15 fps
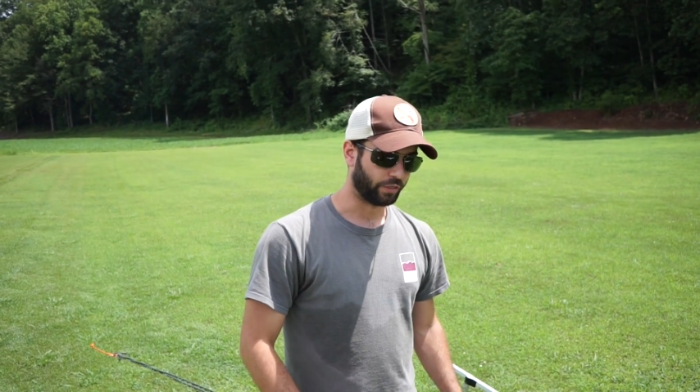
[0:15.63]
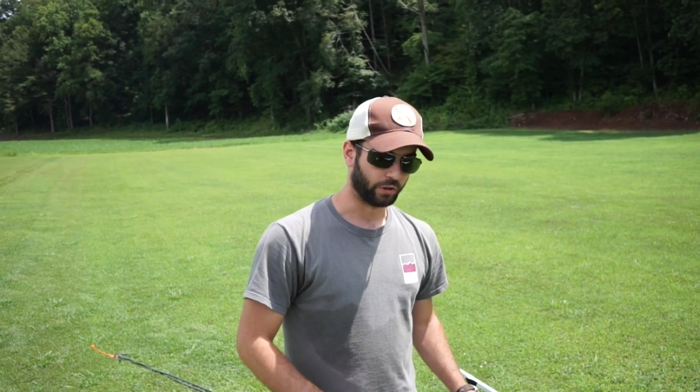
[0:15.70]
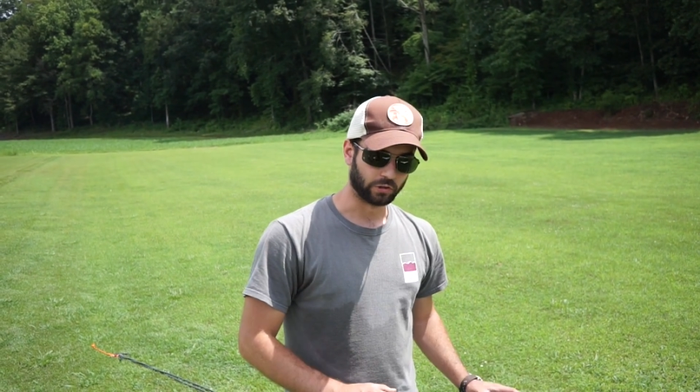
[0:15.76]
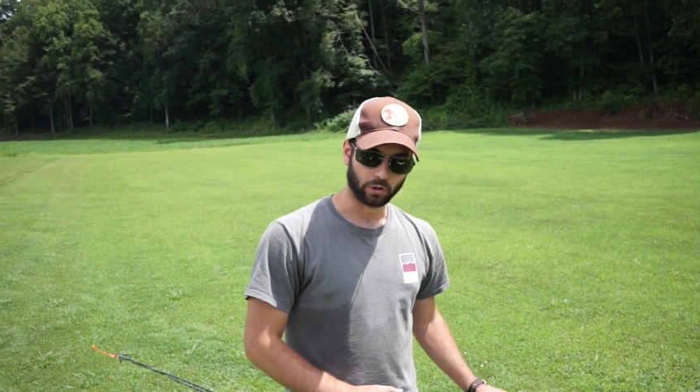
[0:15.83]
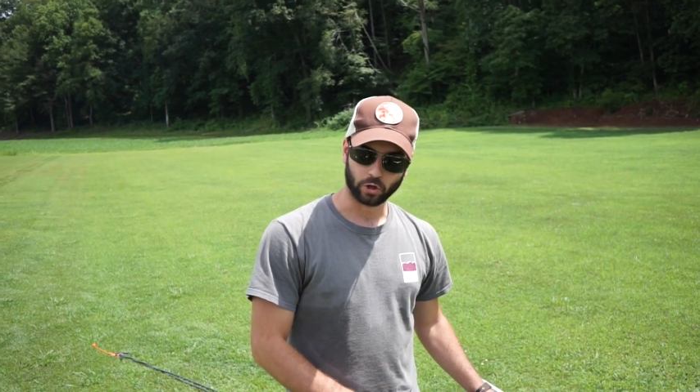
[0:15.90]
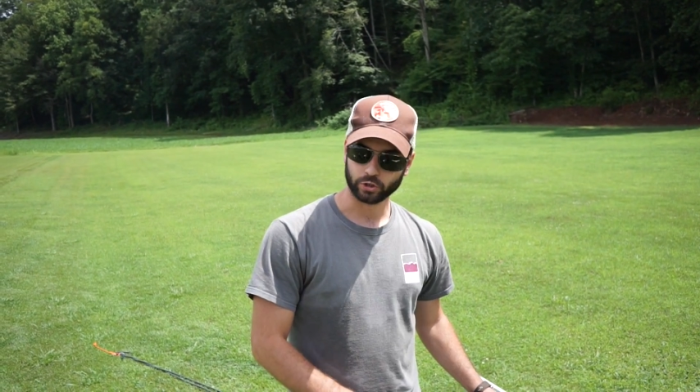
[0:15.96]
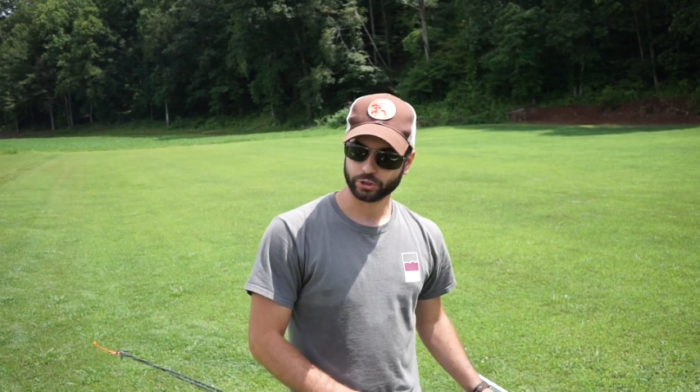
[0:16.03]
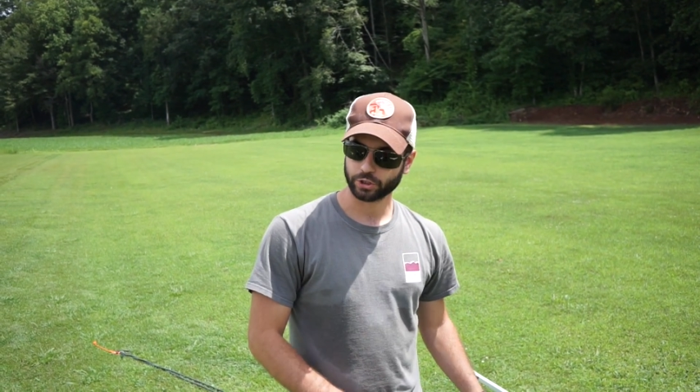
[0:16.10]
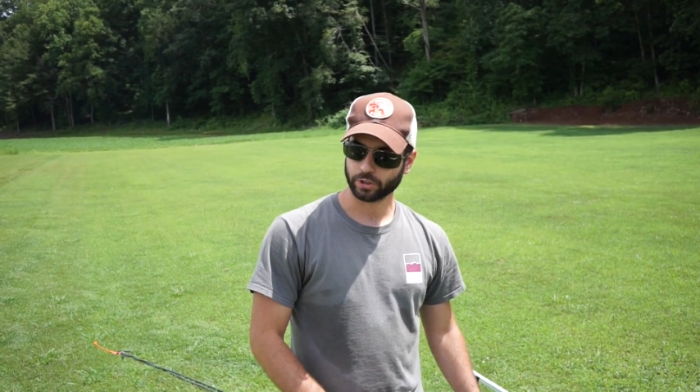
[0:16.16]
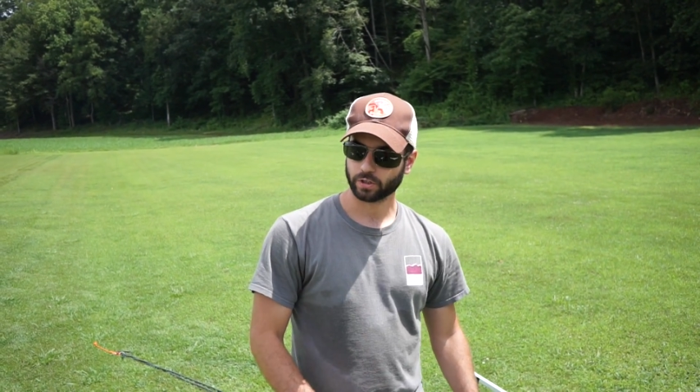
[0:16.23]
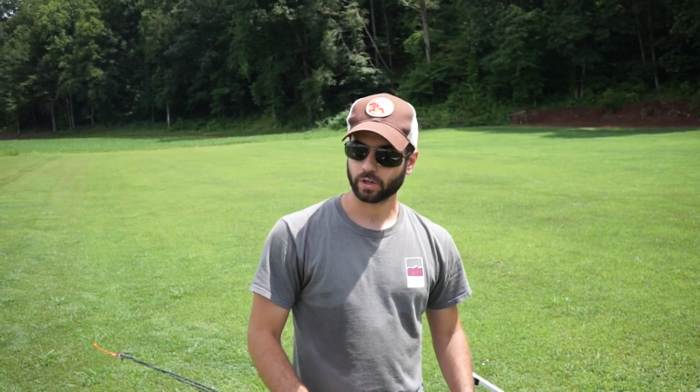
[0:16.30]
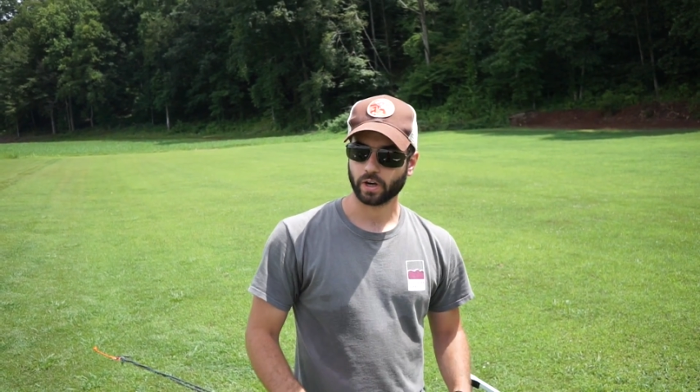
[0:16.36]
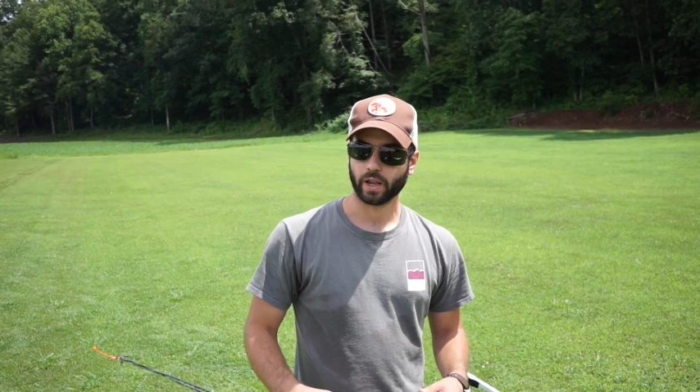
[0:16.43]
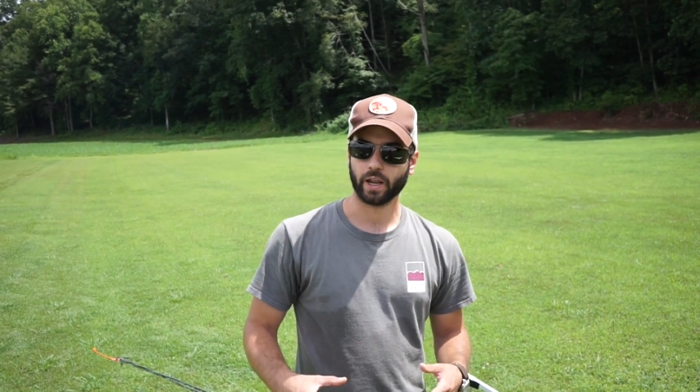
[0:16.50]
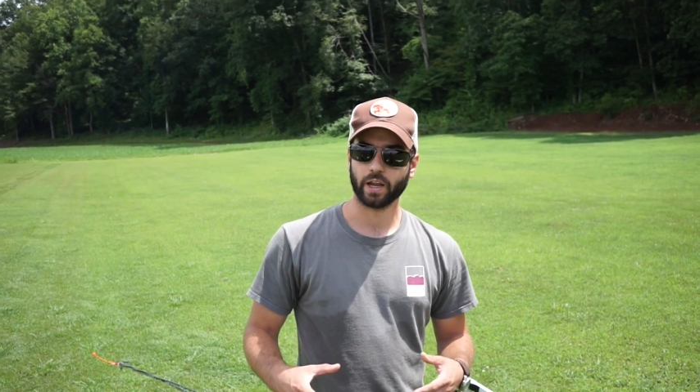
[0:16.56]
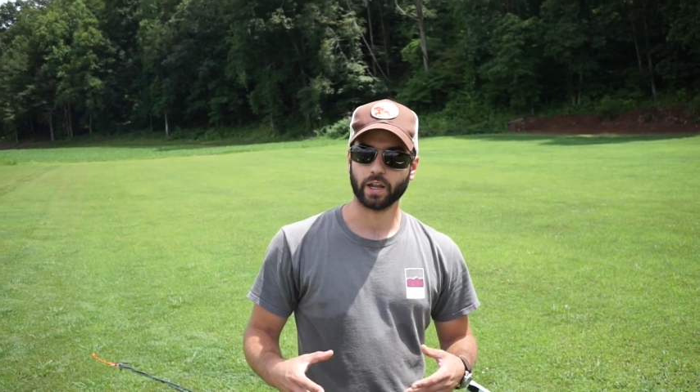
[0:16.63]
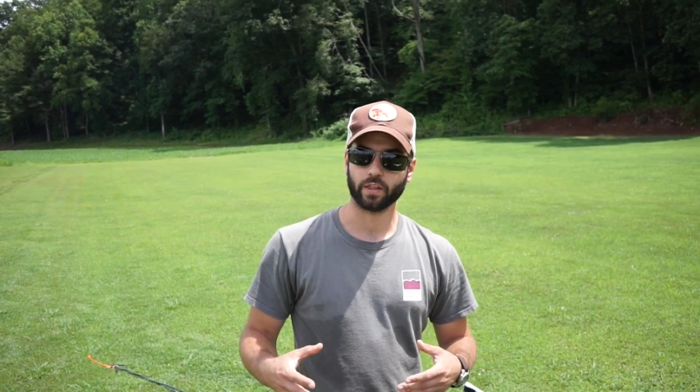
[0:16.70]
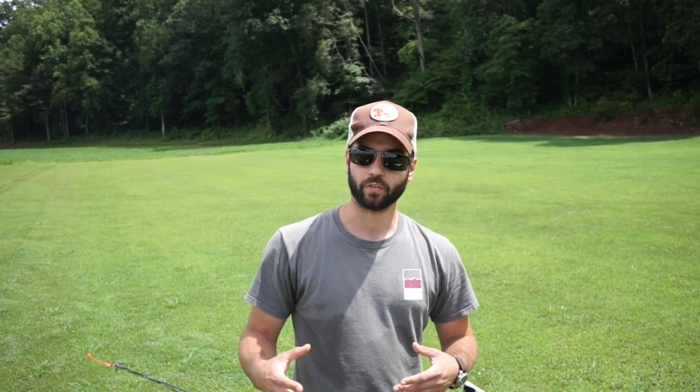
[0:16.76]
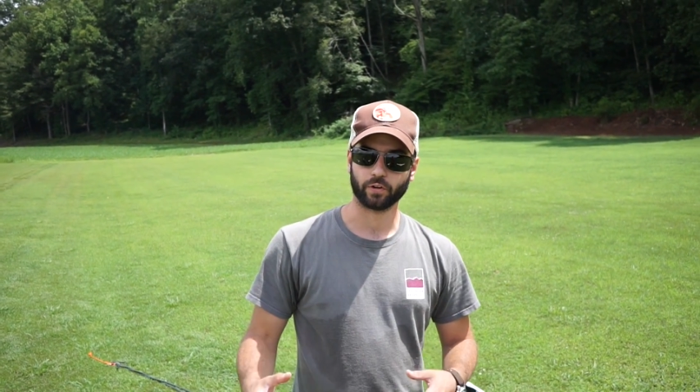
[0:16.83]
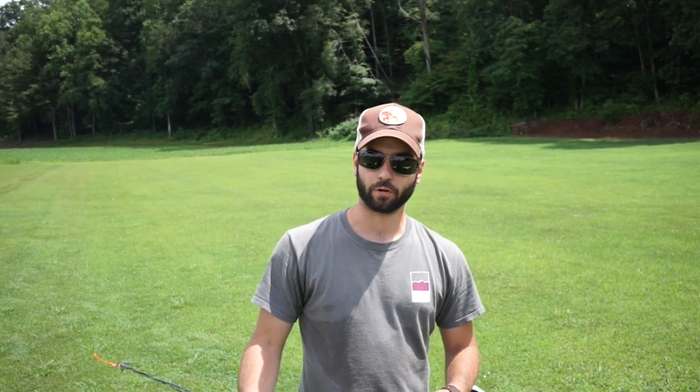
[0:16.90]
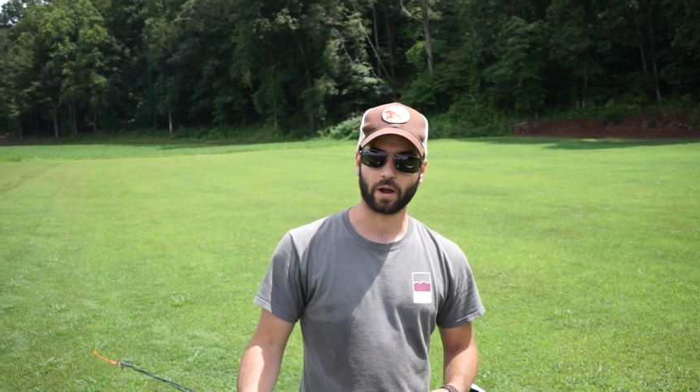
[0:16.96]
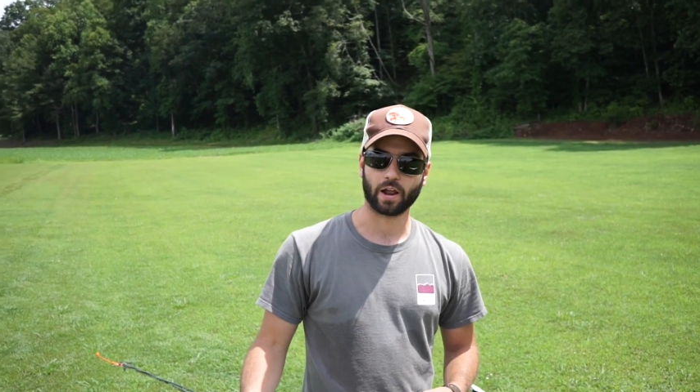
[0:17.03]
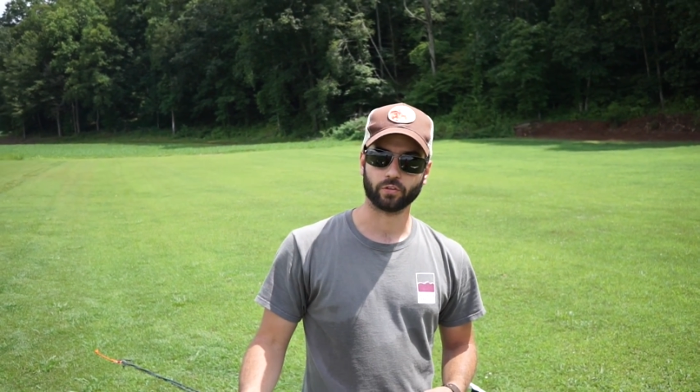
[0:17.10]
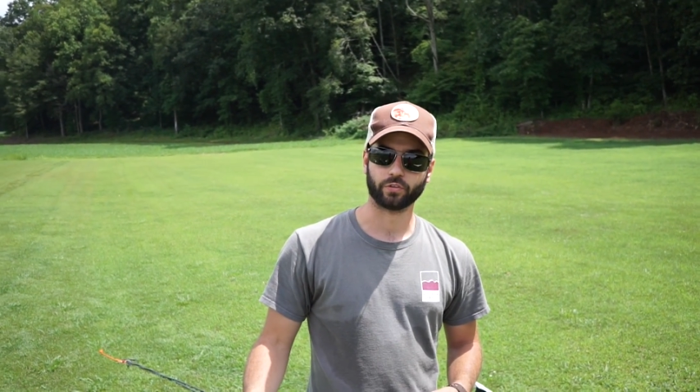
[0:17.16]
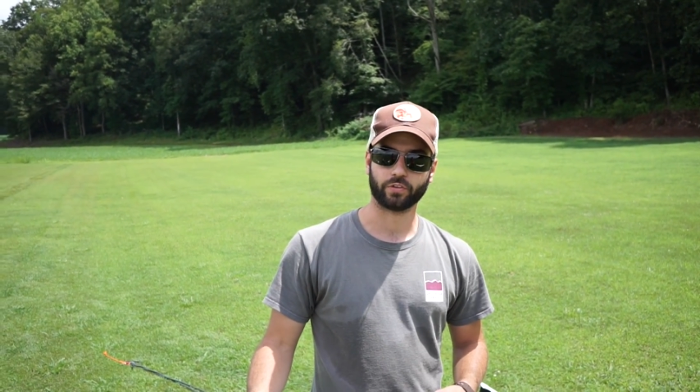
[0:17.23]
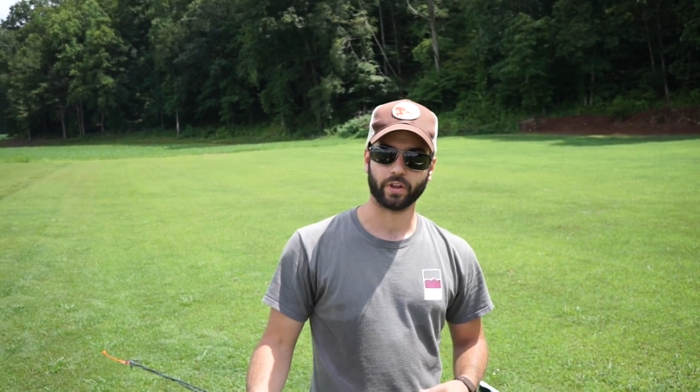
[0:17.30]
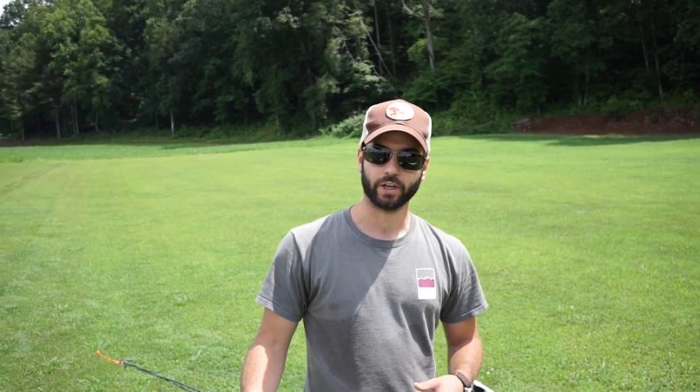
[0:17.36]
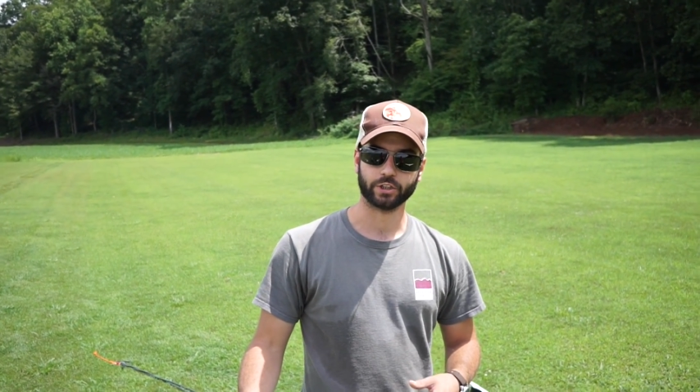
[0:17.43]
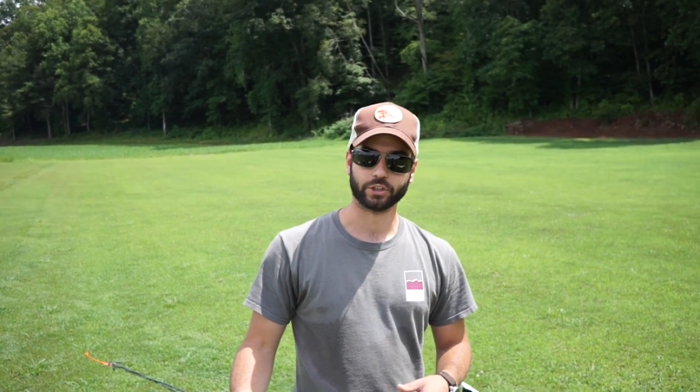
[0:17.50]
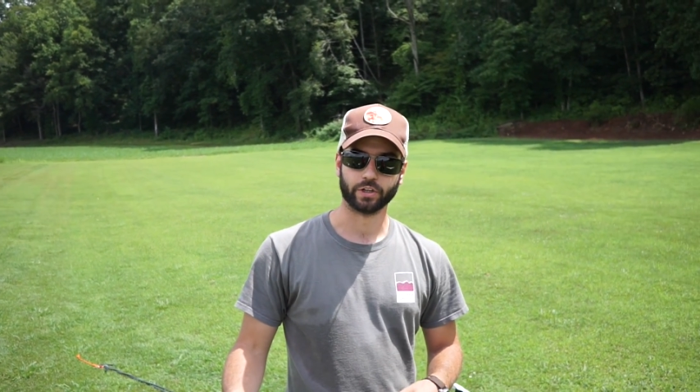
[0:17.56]
the launcher and the ground
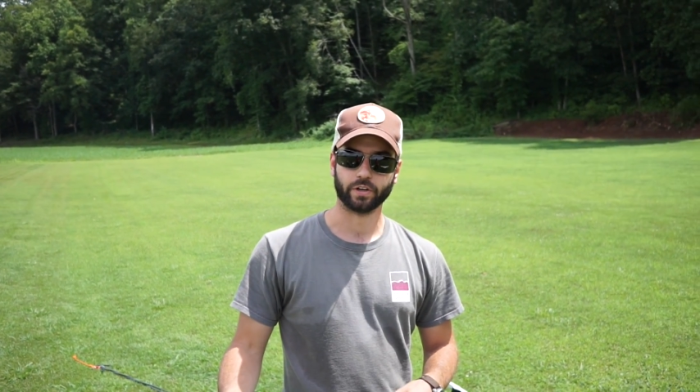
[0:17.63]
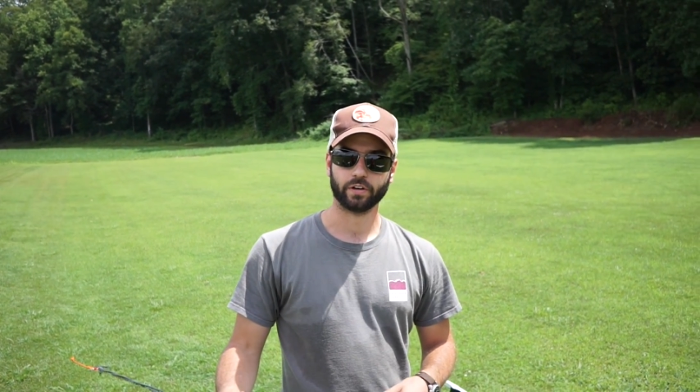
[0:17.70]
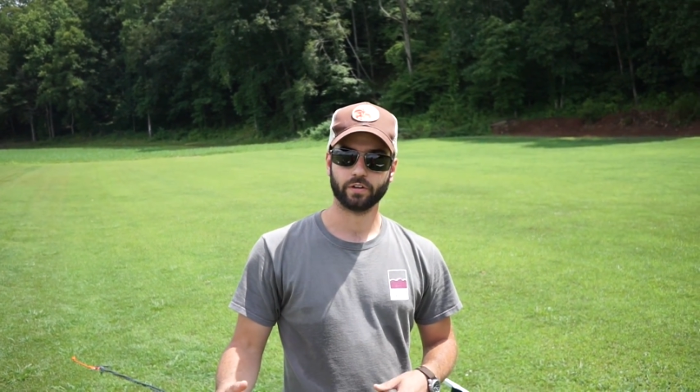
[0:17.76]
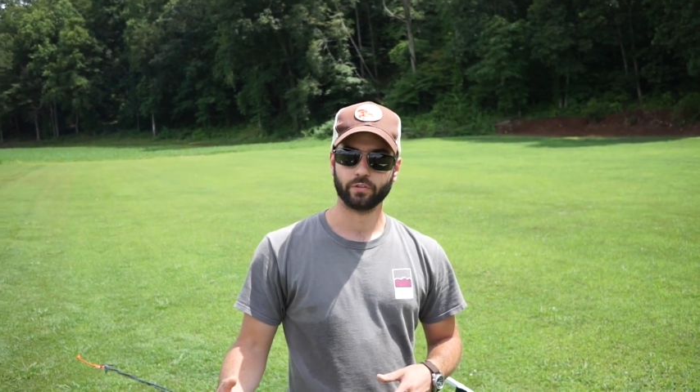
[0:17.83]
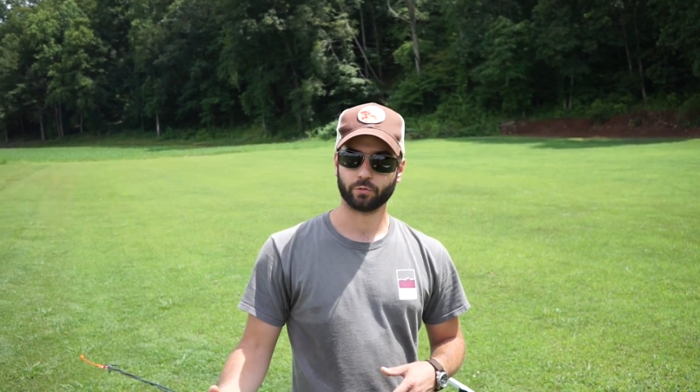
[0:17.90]
station.